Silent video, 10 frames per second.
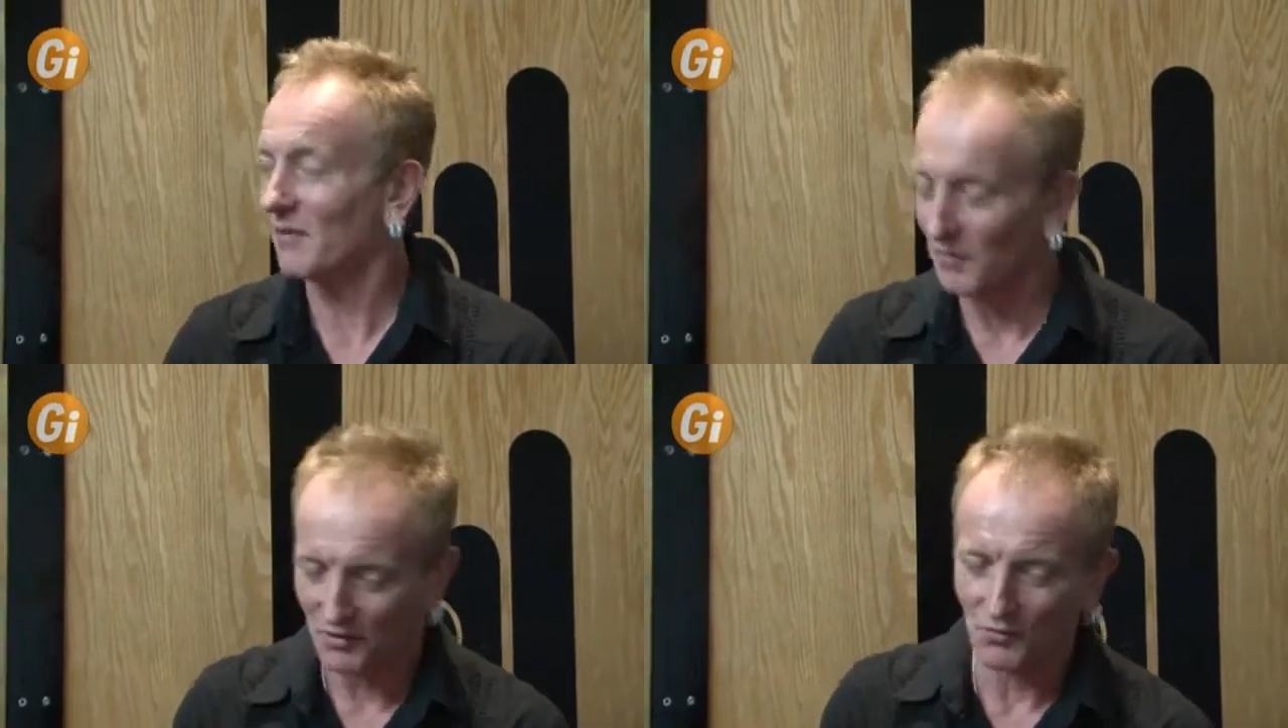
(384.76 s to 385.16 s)

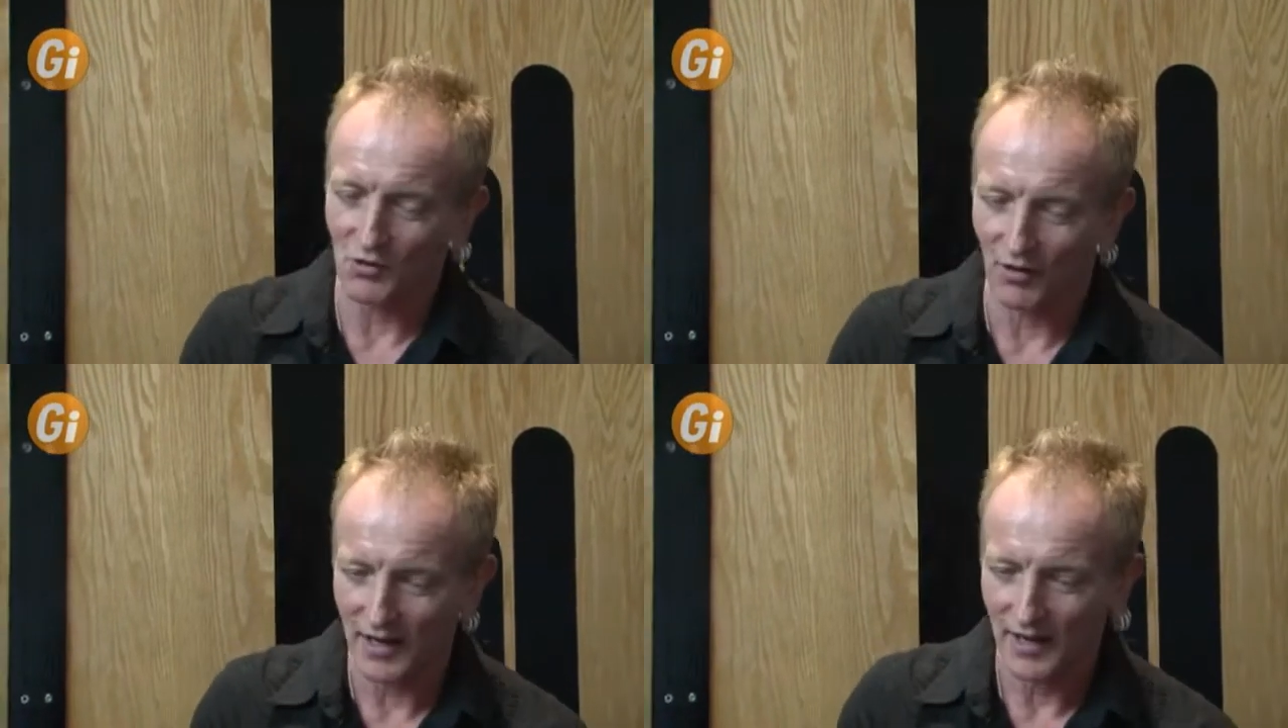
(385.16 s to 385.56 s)
Which was
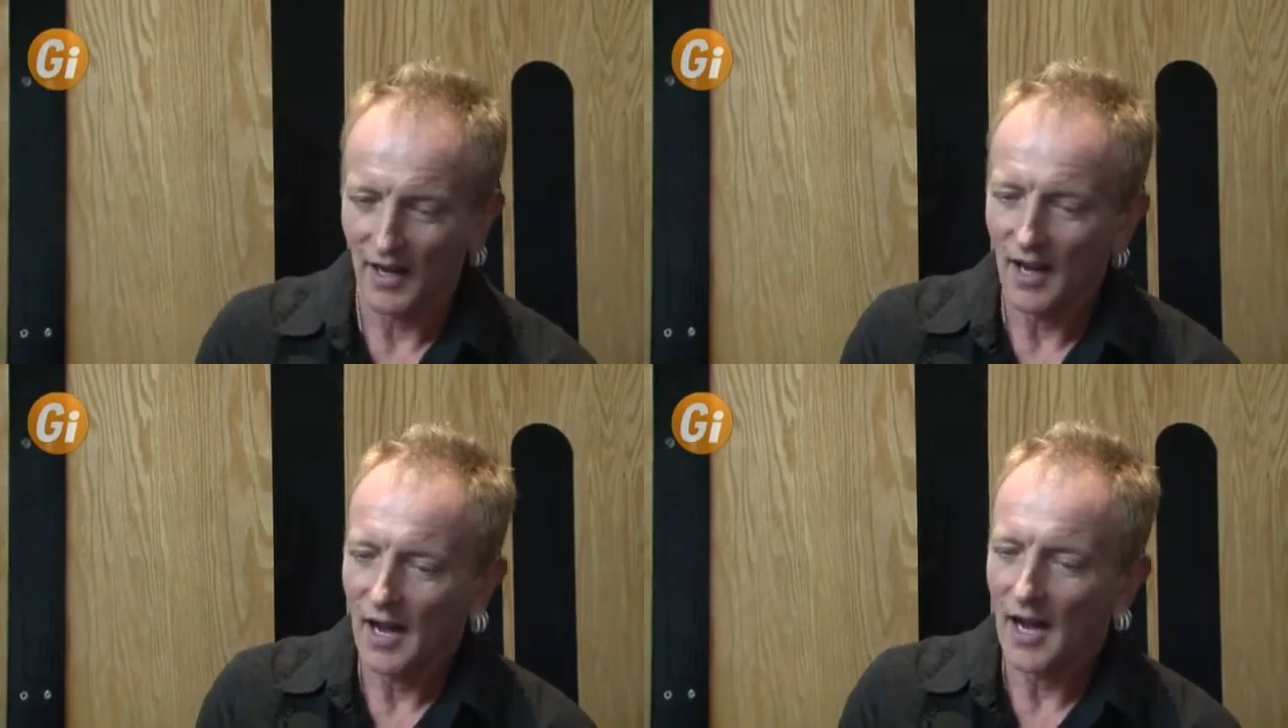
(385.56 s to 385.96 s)
great.
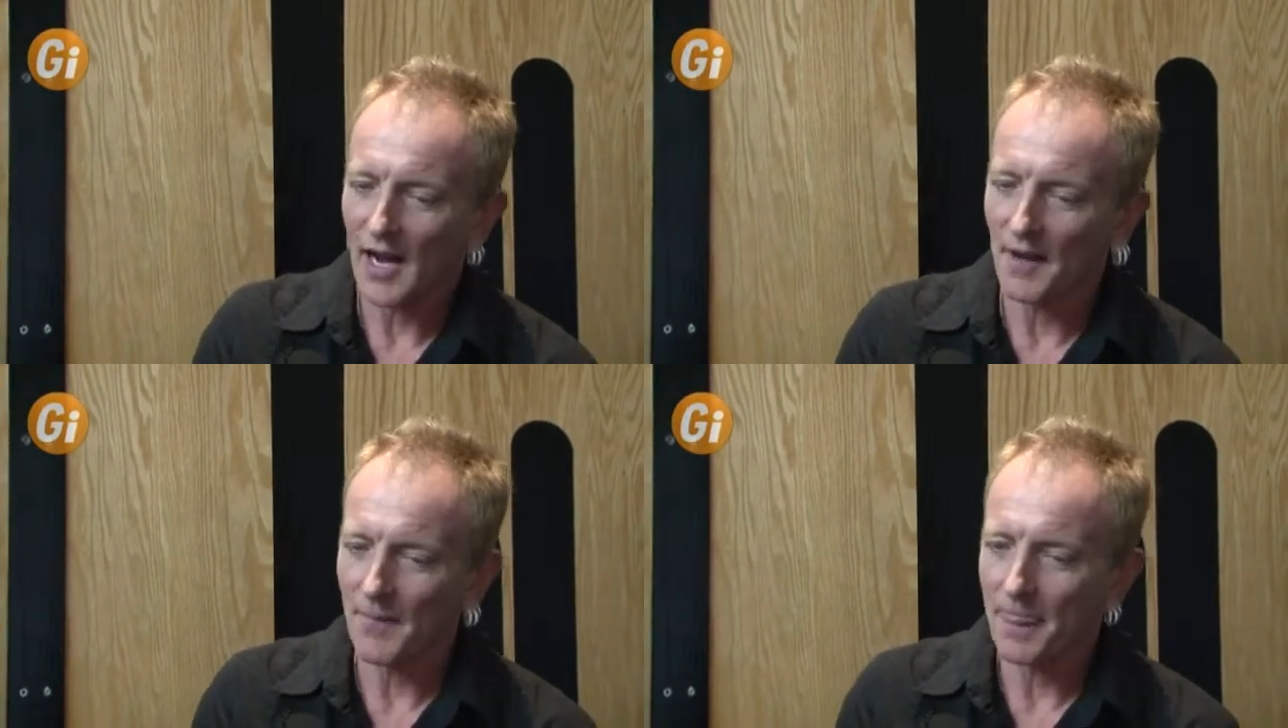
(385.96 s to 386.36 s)

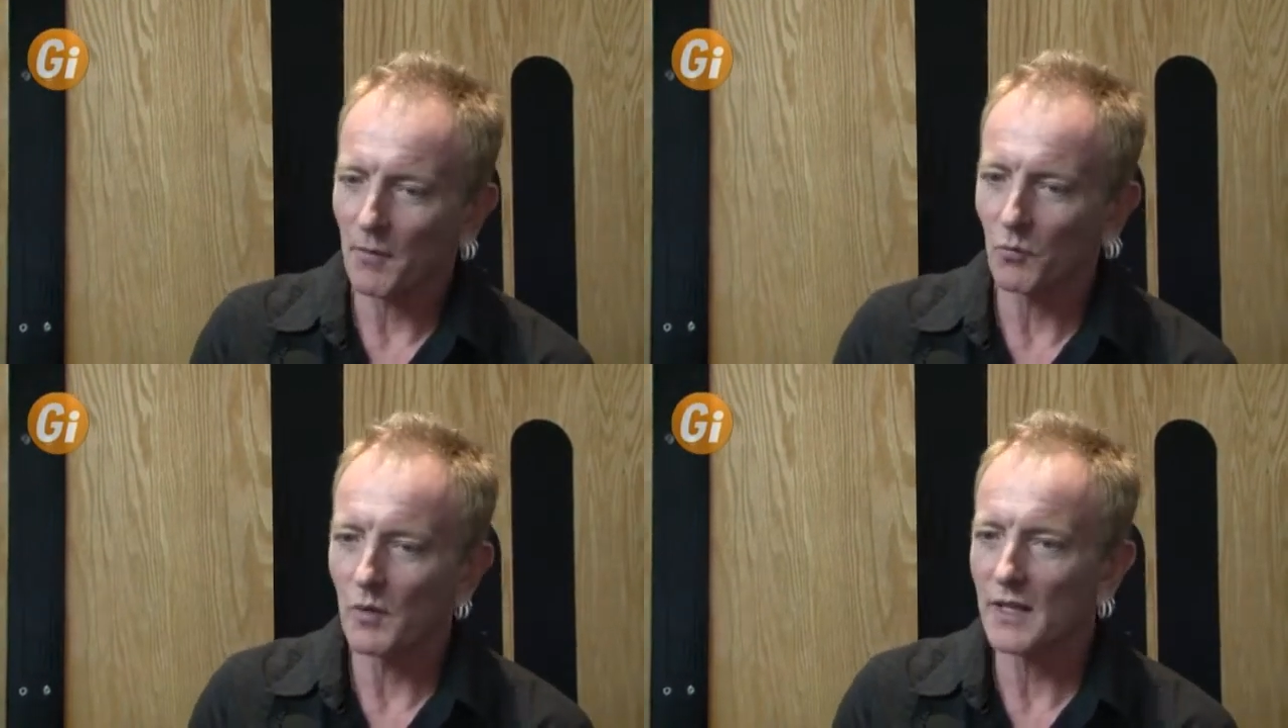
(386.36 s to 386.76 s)

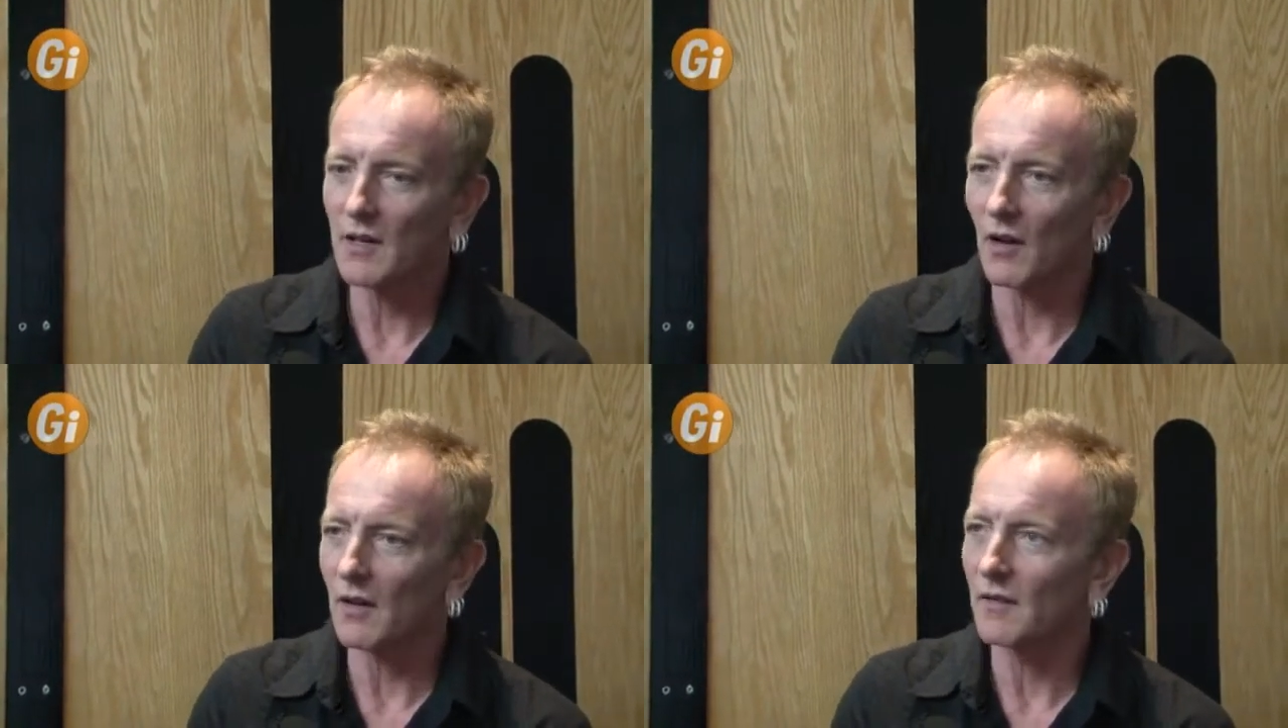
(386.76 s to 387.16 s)
We
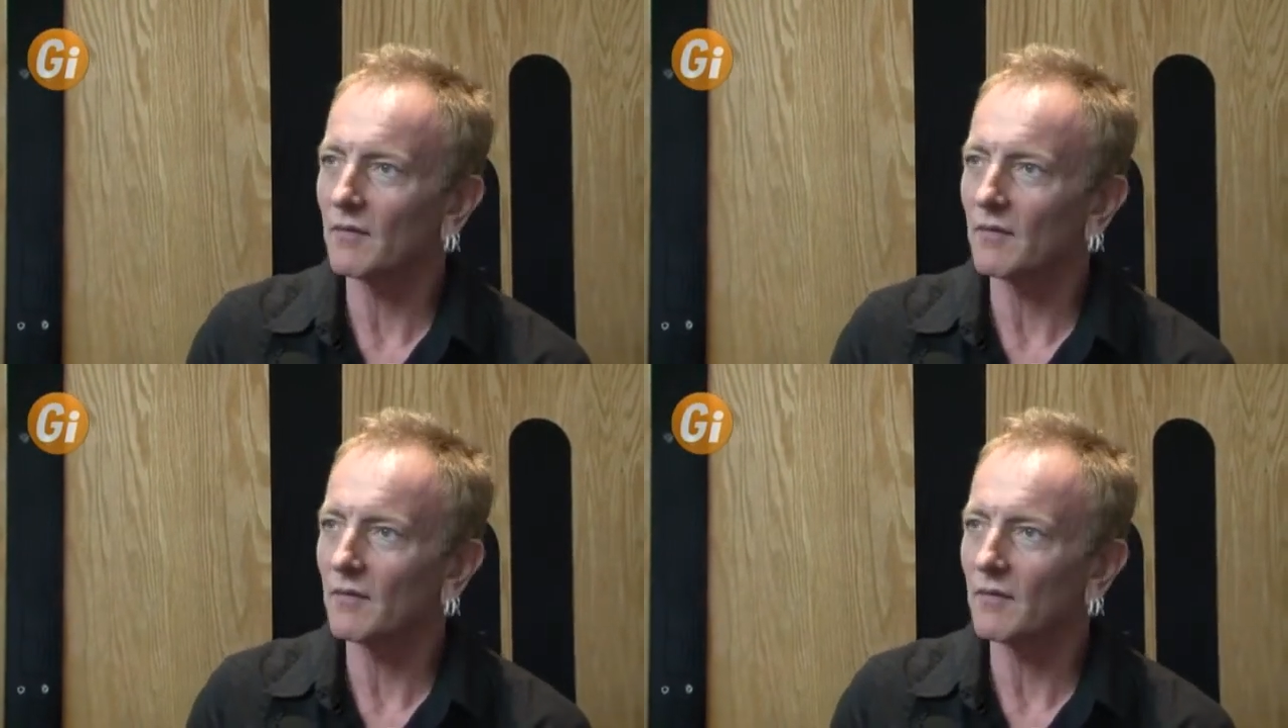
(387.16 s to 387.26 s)
got